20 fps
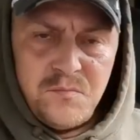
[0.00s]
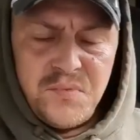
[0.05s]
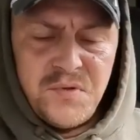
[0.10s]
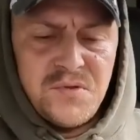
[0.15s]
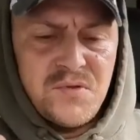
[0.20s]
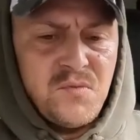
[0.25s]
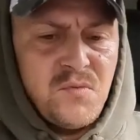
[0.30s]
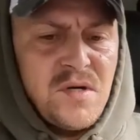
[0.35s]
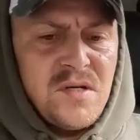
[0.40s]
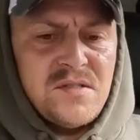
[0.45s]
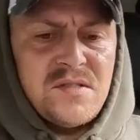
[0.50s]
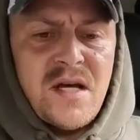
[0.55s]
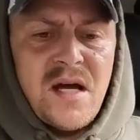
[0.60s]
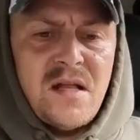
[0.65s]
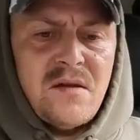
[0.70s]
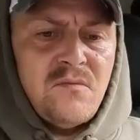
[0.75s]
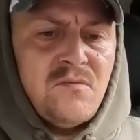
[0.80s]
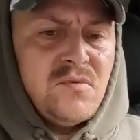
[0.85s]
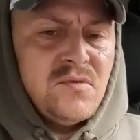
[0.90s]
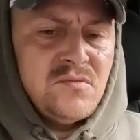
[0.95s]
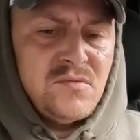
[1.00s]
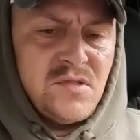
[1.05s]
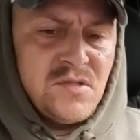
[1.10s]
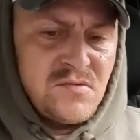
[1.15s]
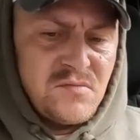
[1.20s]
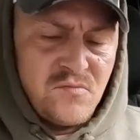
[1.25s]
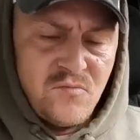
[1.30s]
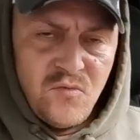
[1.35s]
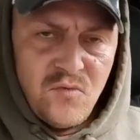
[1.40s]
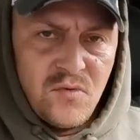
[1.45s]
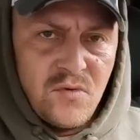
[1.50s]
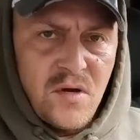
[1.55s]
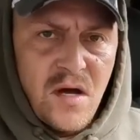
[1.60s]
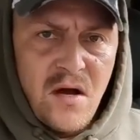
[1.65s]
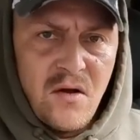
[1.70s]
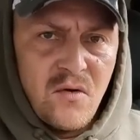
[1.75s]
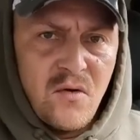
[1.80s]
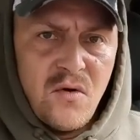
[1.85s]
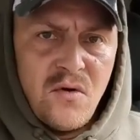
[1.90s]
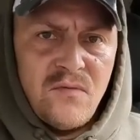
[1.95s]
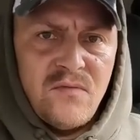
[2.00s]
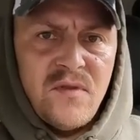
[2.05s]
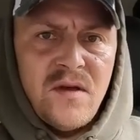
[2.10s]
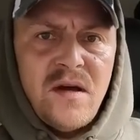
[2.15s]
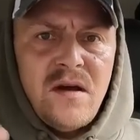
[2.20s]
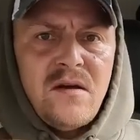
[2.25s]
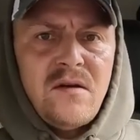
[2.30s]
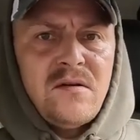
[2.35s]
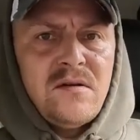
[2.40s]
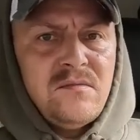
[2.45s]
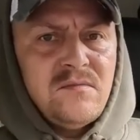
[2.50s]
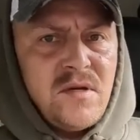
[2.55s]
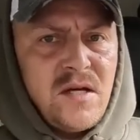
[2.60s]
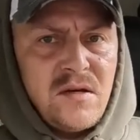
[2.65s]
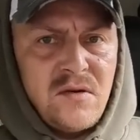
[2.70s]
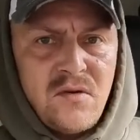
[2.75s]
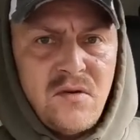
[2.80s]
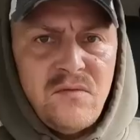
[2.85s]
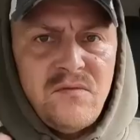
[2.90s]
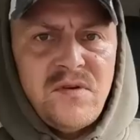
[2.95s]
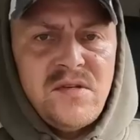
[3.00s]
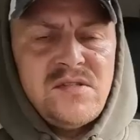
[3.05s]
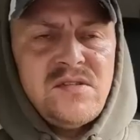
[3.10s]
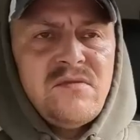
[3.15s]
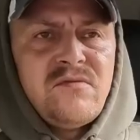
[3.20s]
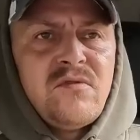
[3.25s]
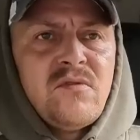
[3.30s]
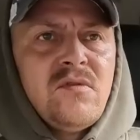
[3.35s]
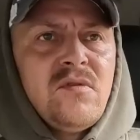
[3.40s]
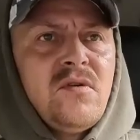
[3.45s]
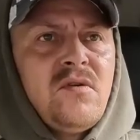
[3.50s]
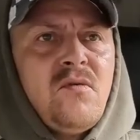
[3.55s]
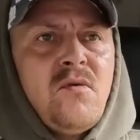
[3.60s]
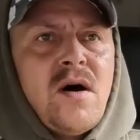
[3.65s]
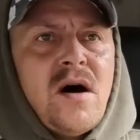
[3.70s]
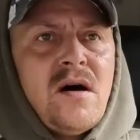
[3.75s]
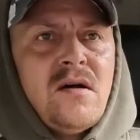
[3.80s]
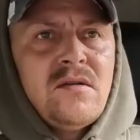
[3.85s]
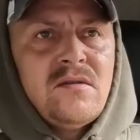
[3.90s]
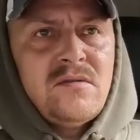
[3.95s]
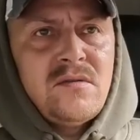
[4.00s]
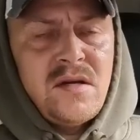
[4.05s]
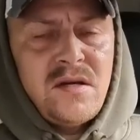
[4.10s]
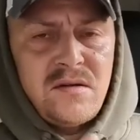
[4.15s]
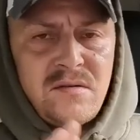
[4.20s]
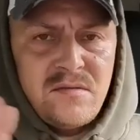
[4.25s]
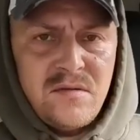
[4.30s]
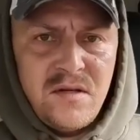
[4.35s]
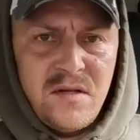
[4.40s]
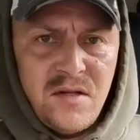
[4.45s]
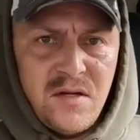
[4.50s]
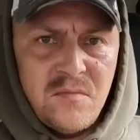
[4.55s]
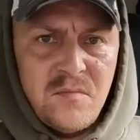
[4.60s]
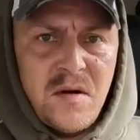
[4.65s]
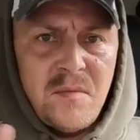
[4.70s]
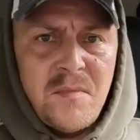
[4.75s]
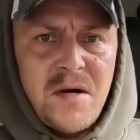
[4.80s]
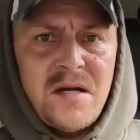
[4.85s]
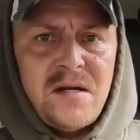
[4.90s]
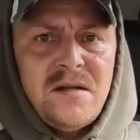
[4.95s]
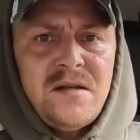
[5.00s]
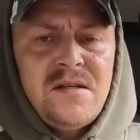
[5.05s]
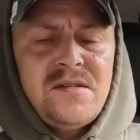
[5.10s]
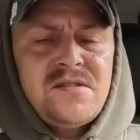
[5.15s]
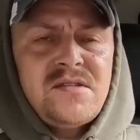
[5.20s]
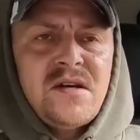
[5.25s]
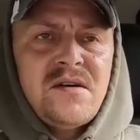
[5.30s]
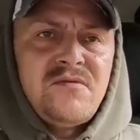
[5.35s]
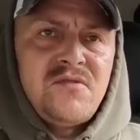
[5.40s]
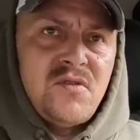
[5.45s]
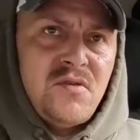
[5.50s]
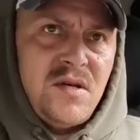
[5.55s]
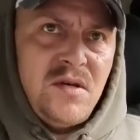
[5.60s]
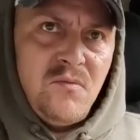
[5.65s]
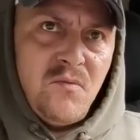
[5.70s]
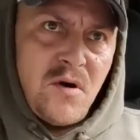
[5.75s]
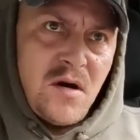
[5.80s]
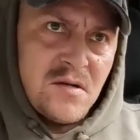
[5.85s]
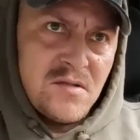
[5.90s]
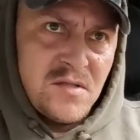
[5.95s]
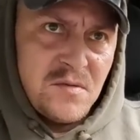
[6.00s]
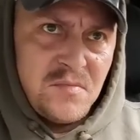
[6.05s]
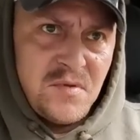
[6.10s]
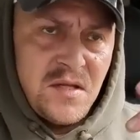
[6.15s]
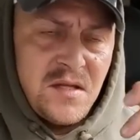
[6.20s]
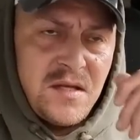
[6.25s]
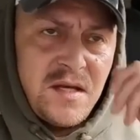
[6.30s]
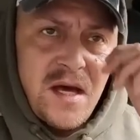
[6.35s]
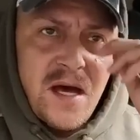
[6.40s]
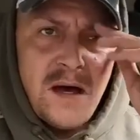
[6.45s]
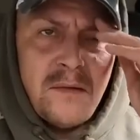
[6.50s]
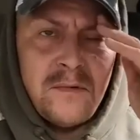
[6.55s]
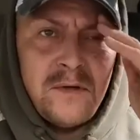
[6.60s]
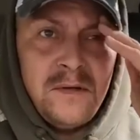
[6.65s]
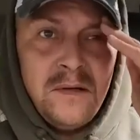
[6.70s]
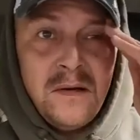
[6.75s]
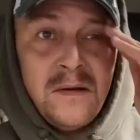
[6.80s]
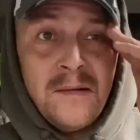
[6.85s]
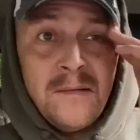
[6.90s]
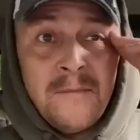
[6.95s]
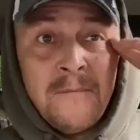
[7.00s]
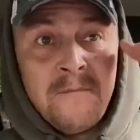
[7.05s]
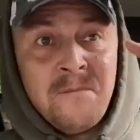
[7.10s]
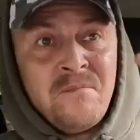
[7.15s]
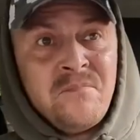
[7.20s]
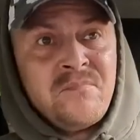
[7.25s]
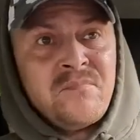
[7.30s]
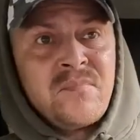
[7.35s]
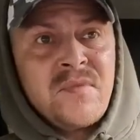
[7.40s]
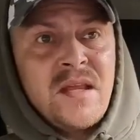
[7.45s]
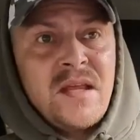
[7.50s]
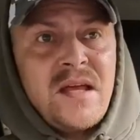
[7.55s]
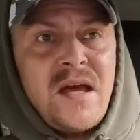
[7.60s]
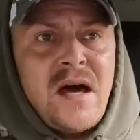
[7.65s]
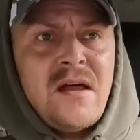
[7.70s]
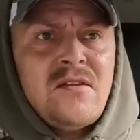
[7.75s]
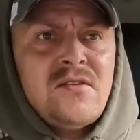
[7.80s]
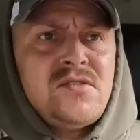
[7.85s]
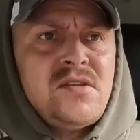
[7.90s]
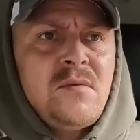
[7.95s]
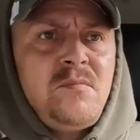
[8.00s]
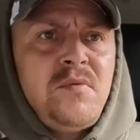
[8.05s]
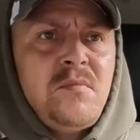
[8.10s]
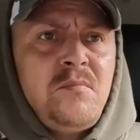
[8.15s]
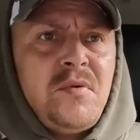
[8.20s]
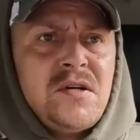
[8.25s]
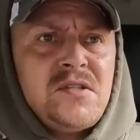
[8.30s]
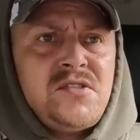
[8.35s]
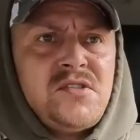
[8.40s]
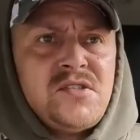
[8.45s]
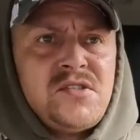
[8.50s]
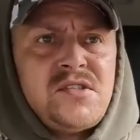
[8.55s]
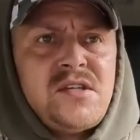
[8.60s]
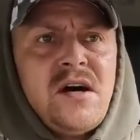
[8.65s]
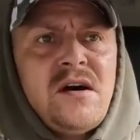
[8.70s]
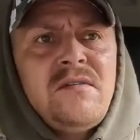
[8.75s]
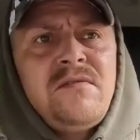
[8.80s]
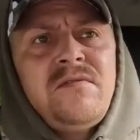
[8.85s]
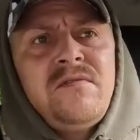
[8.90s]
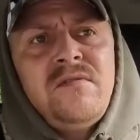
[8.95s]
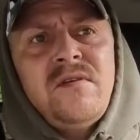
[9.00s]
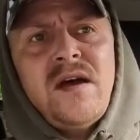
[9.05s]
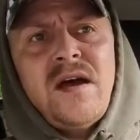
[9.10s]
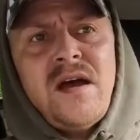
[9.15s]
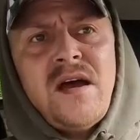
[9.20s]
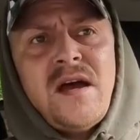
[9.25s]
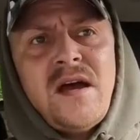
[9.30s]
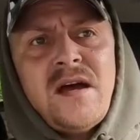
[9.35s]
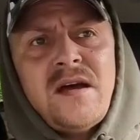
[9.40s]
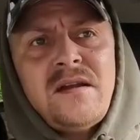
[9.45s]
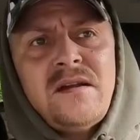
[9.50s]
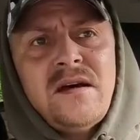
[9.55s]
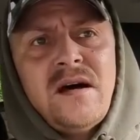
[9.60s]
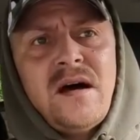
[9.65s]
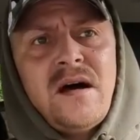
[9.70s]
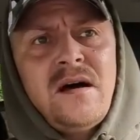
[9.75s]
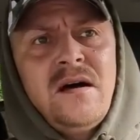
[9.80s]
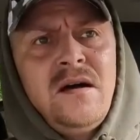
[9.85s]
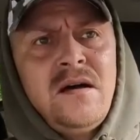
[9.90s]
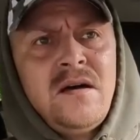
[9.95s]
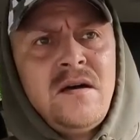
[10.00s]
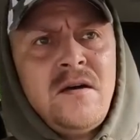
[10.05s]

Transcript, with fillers: Prince of Wales Island. We'll just we'll I'll go over there and, and go visit for a little while and, and clear my mind of this stuff. So he walks up to the cabin, gathers up a bunch of stuff, and uh,